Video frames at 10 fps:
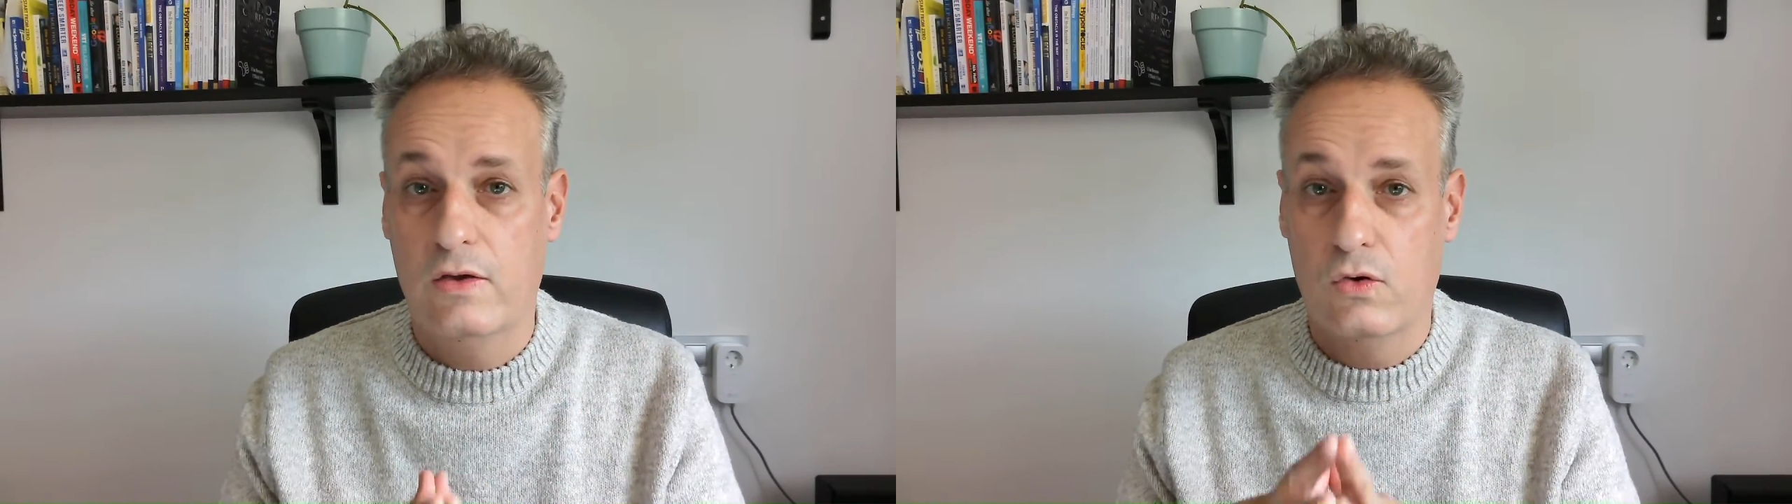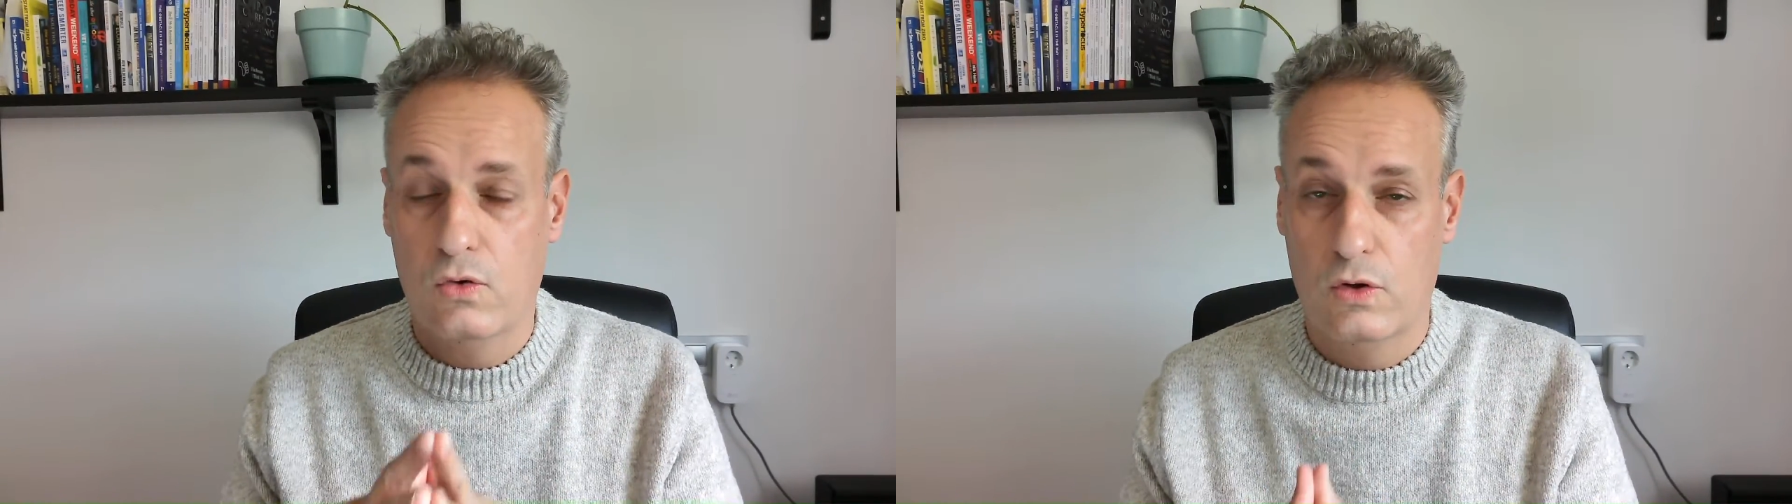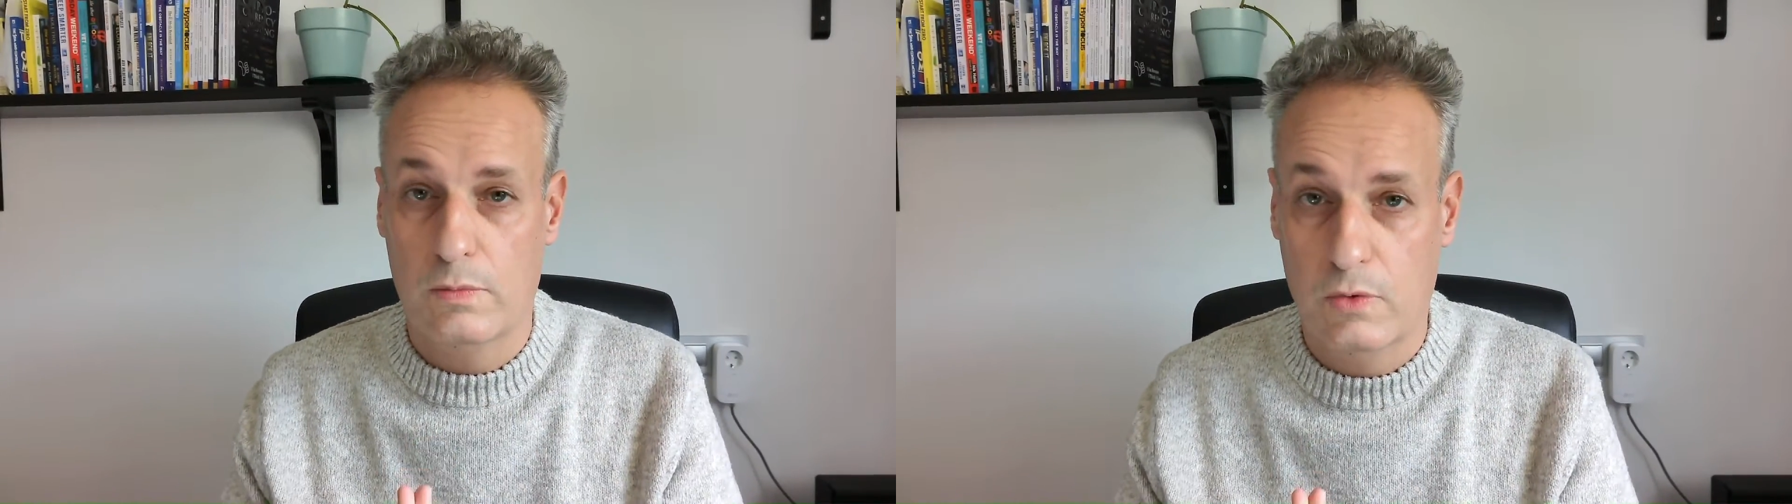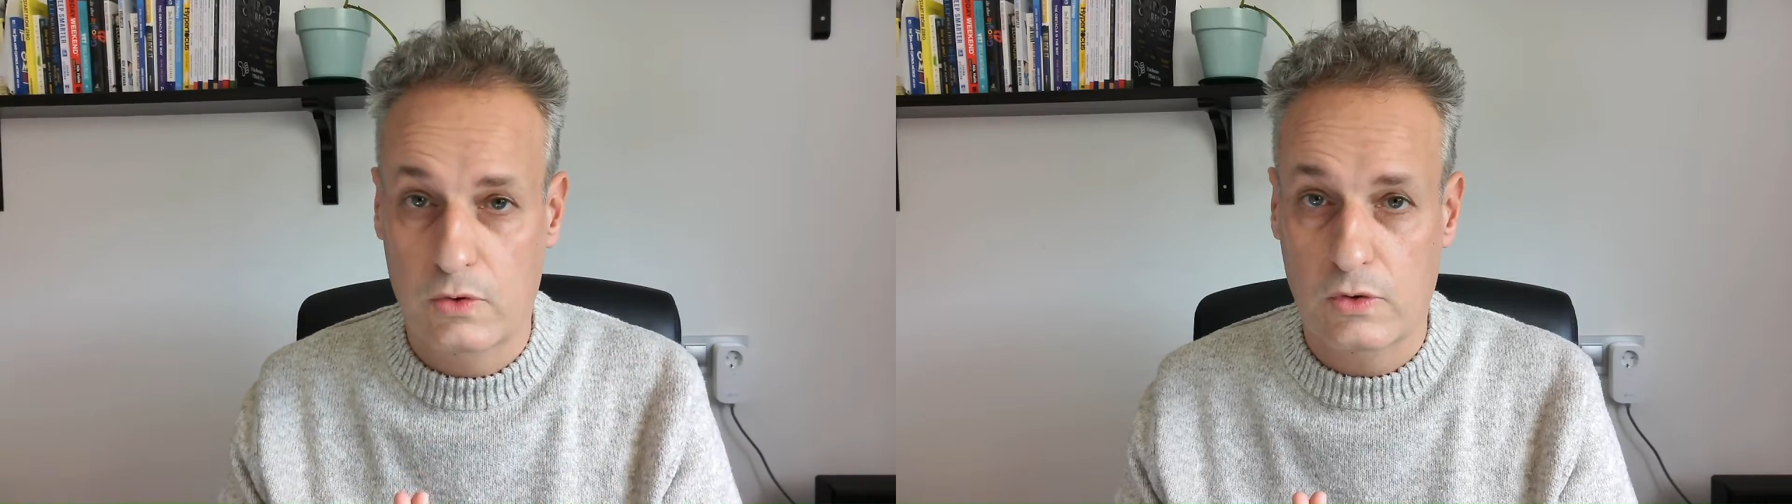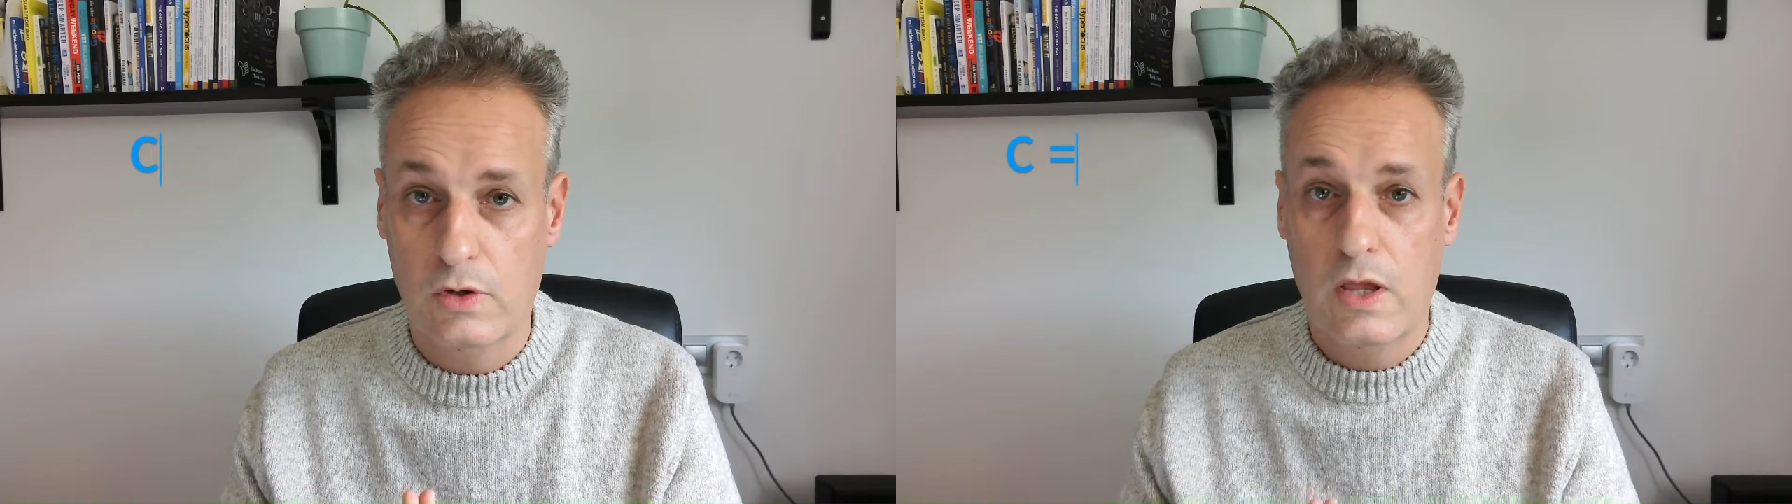color
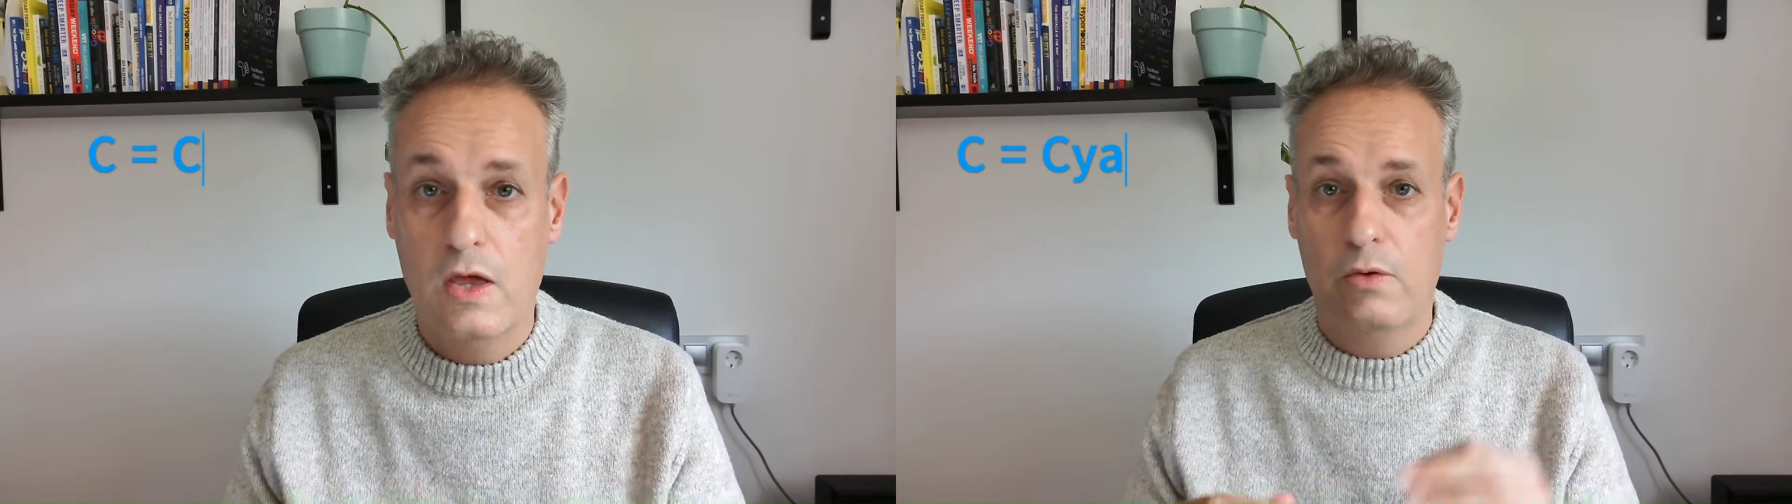model,